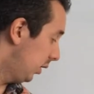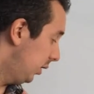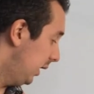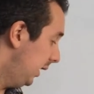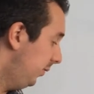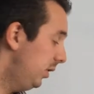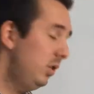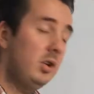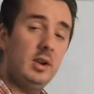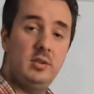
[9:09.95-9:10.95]
So
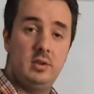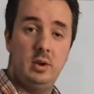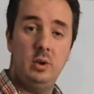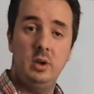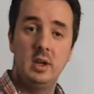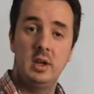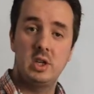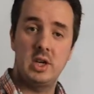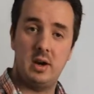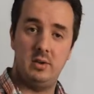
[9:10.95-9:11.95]
if you guys do
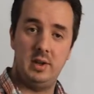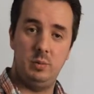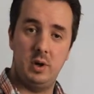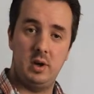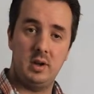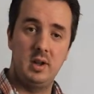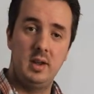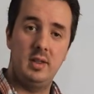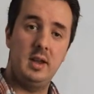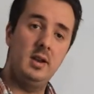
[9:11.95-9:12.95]
charity
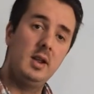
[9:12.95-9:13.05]
work,